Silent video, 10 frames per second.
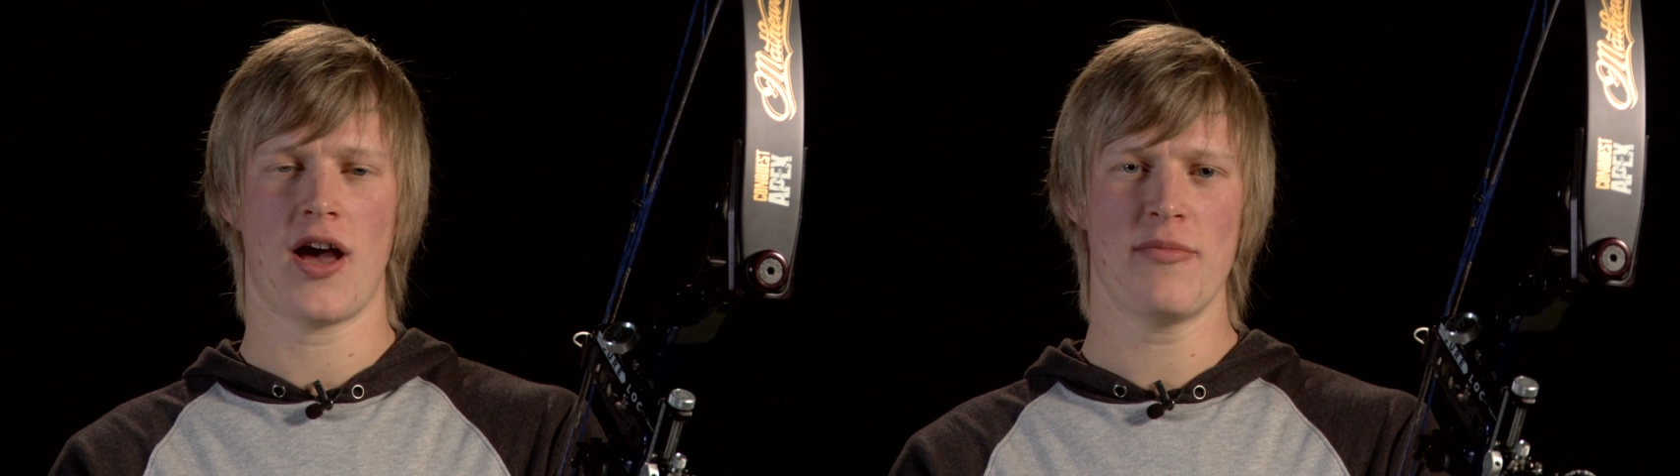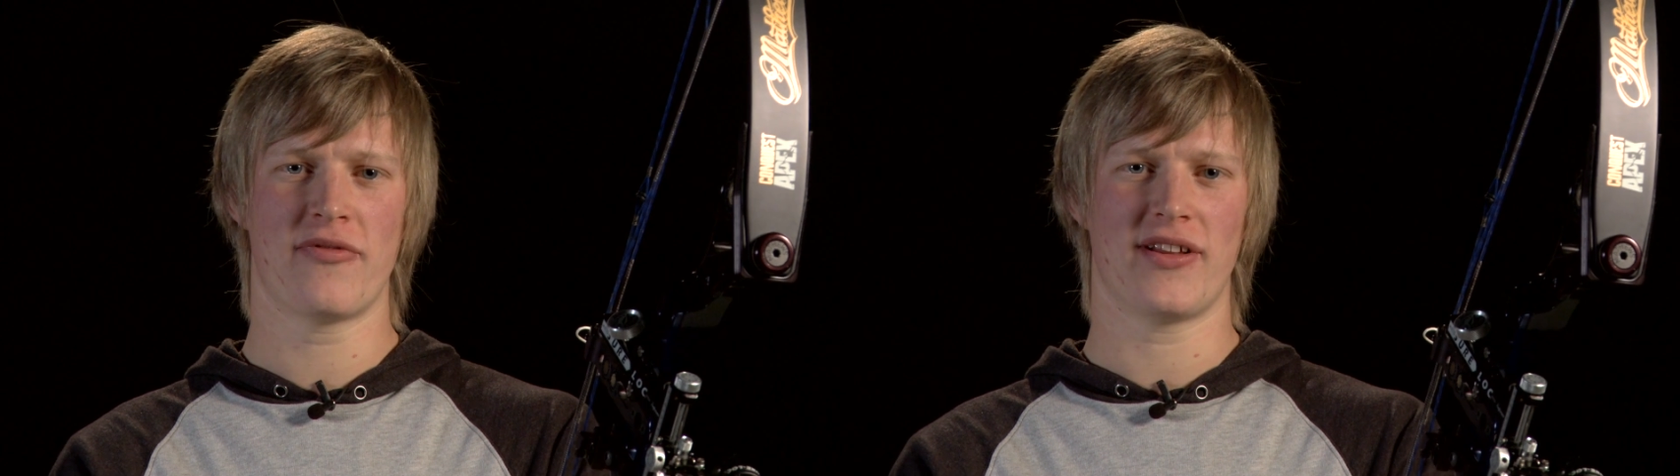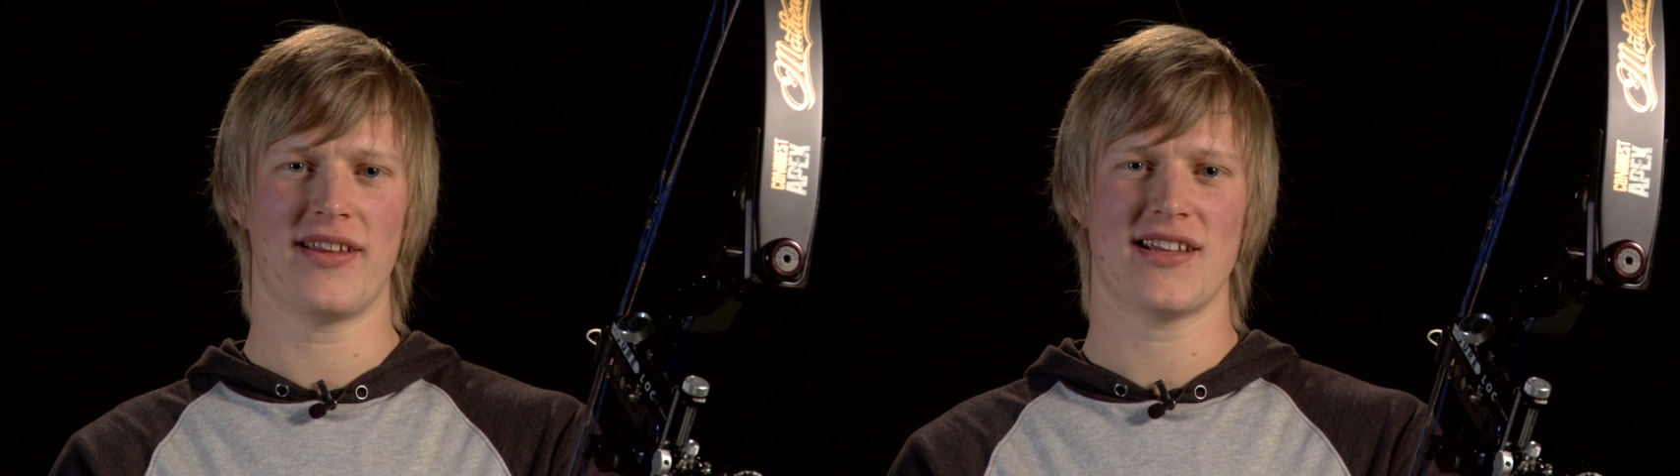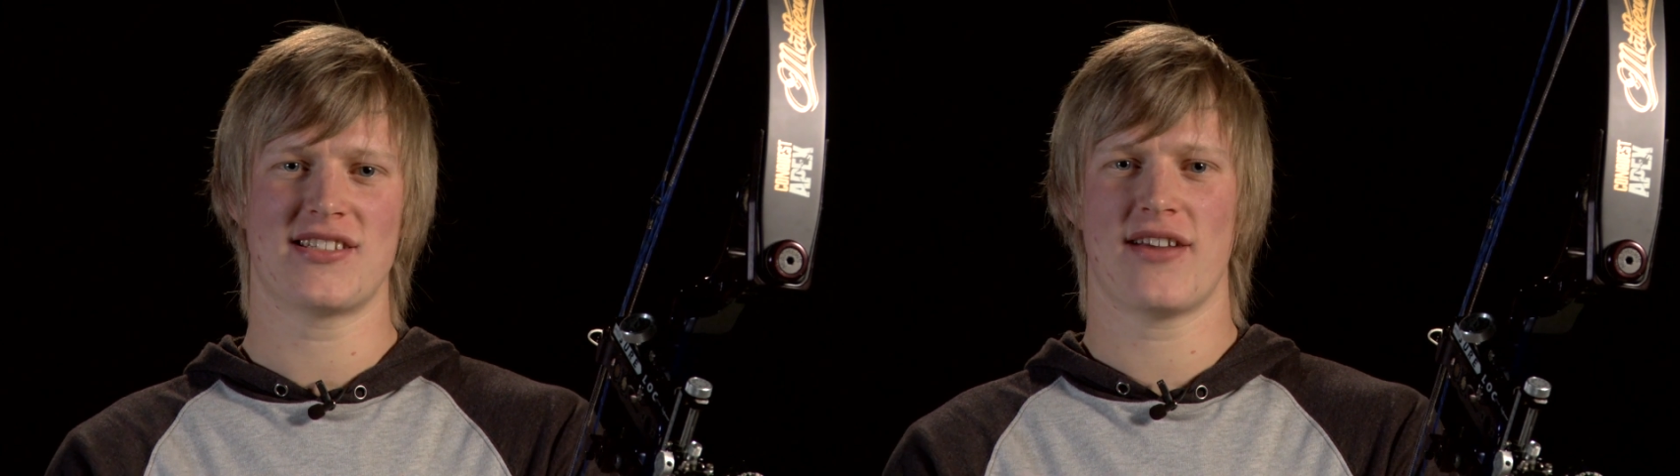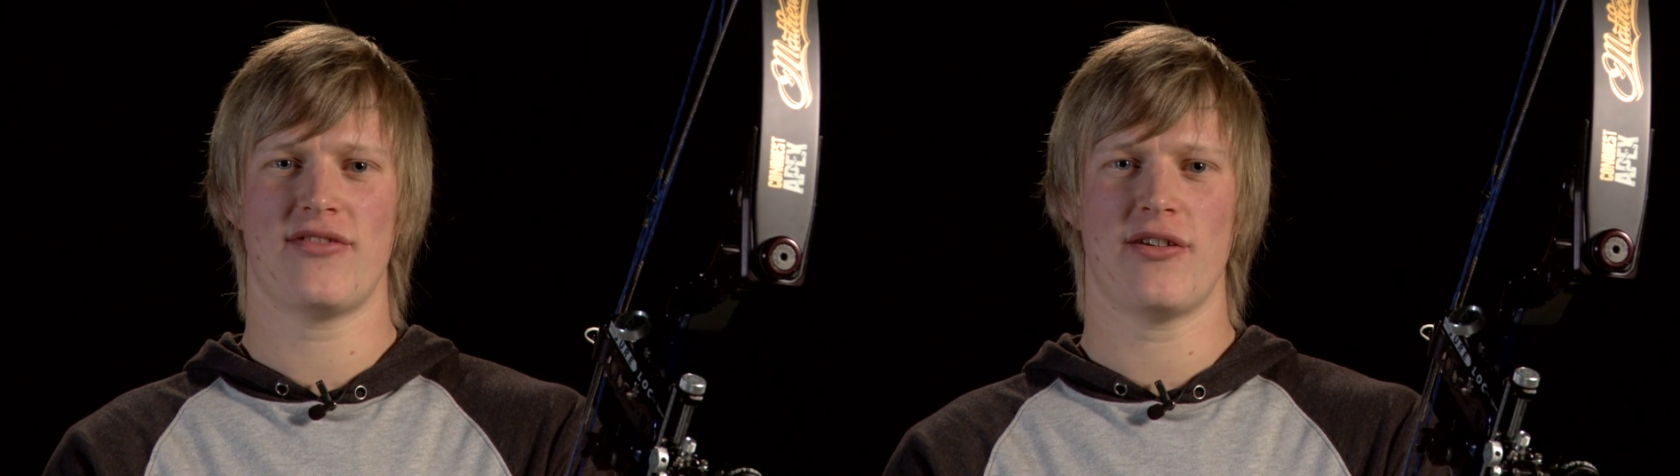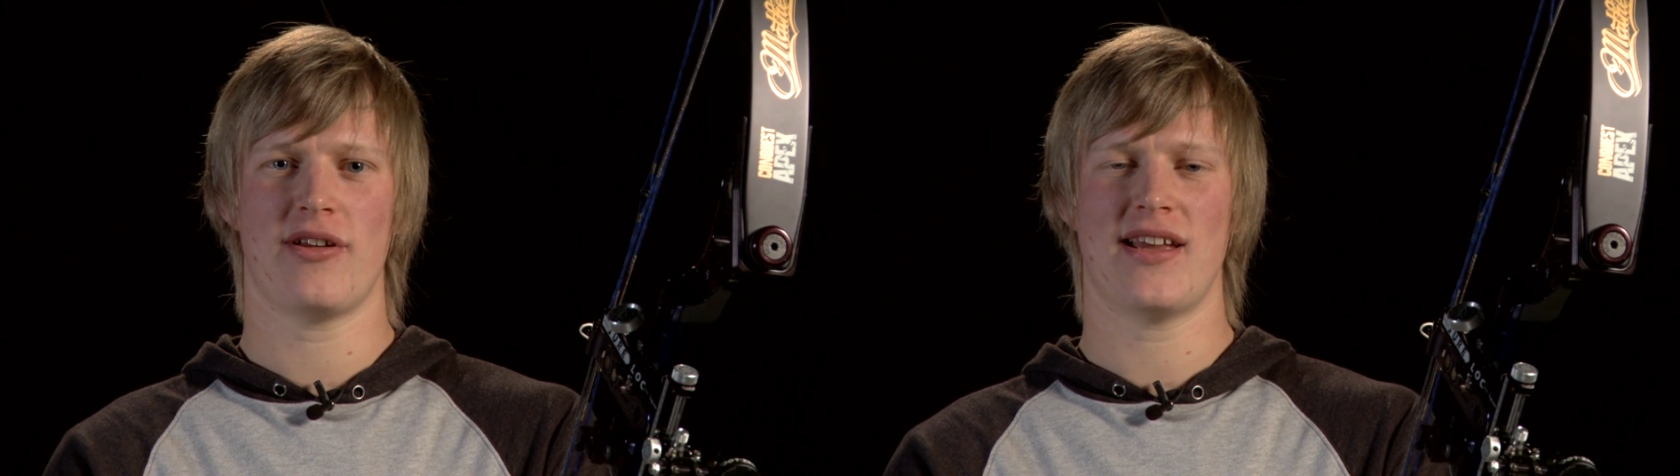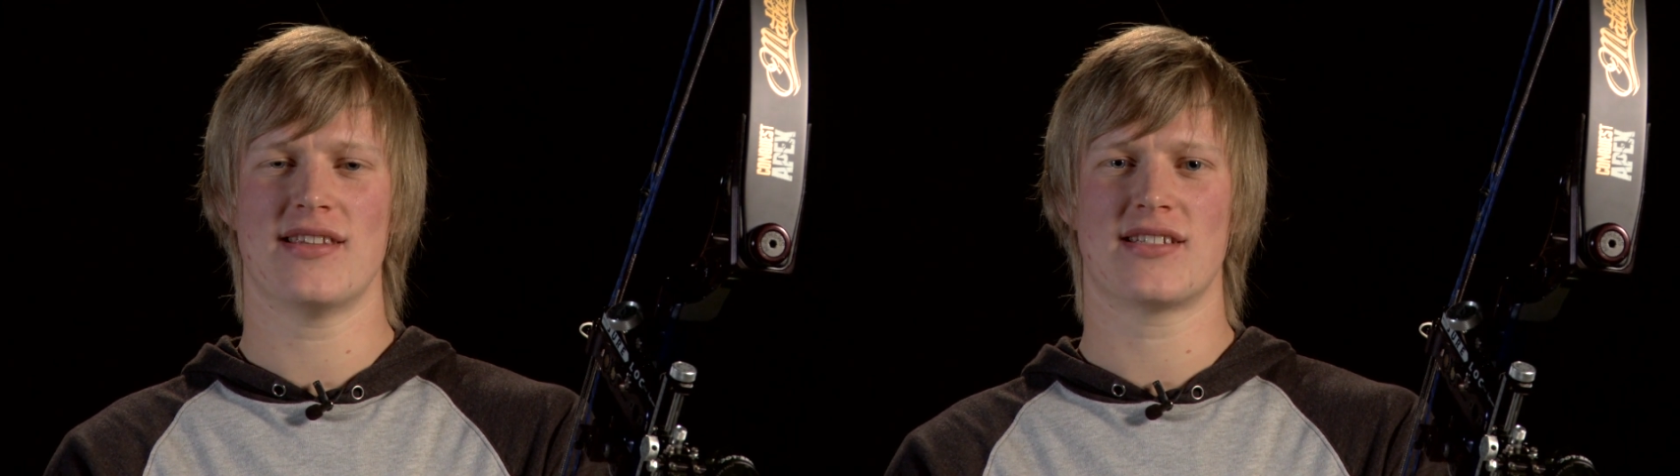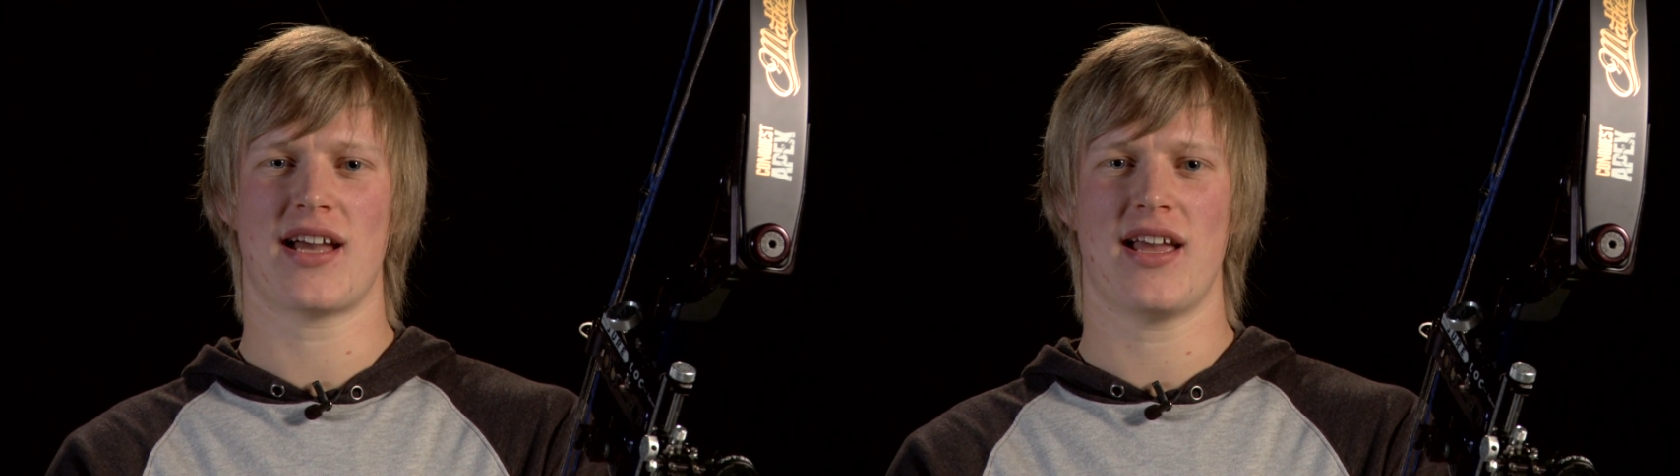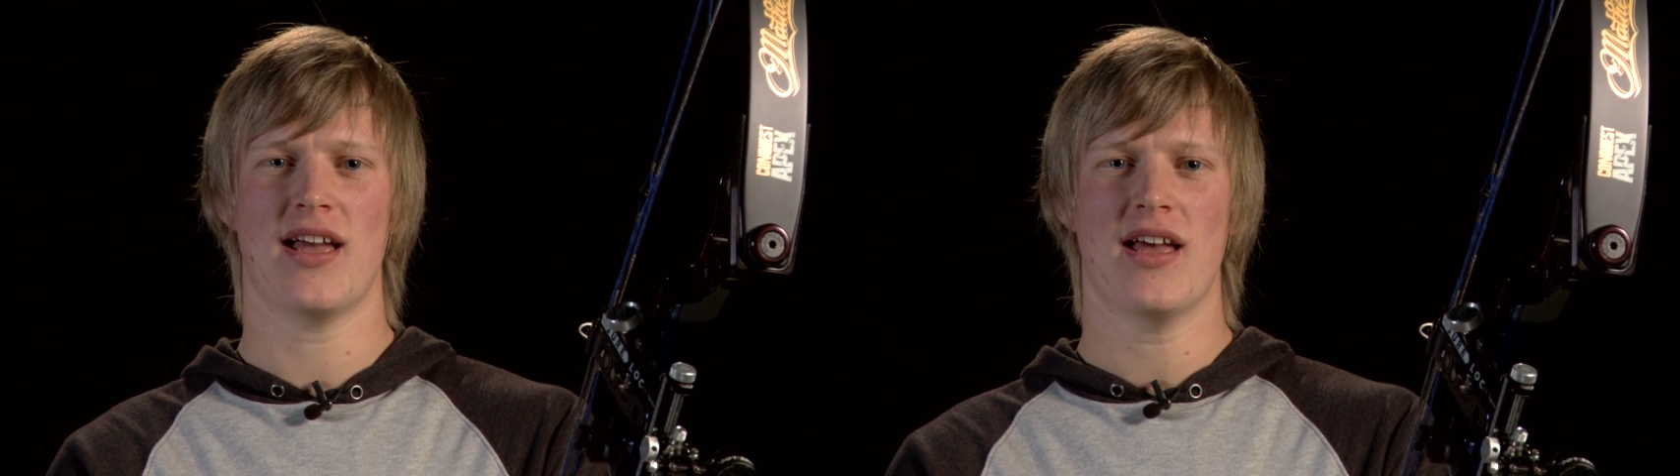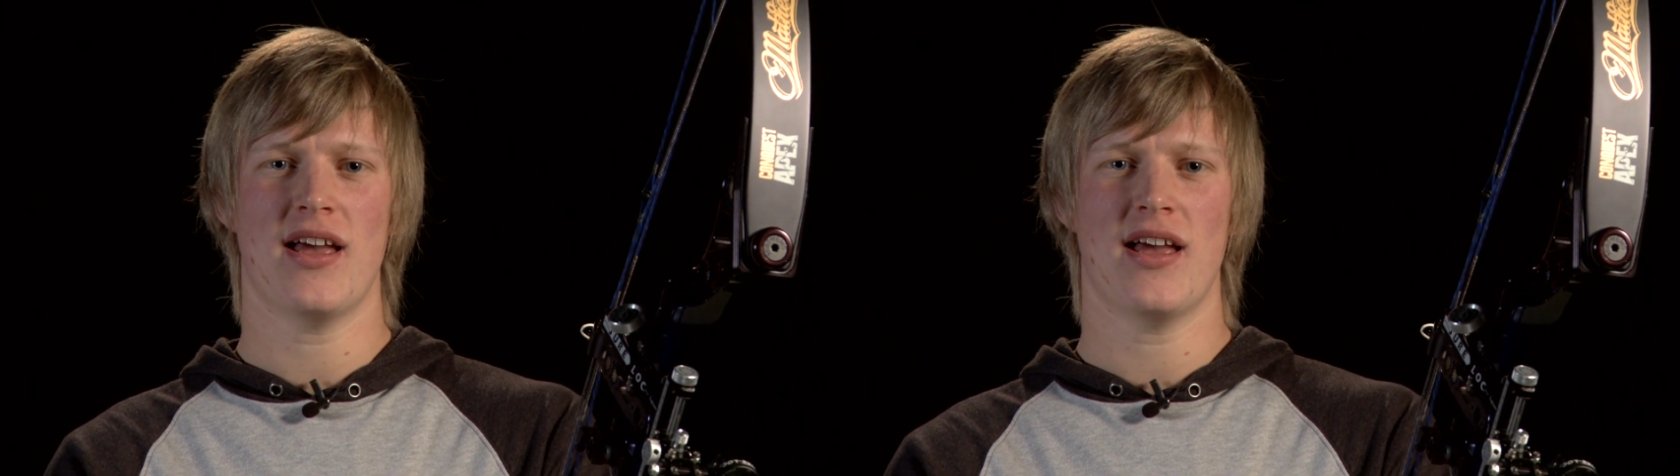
Hopefully that's given you an insight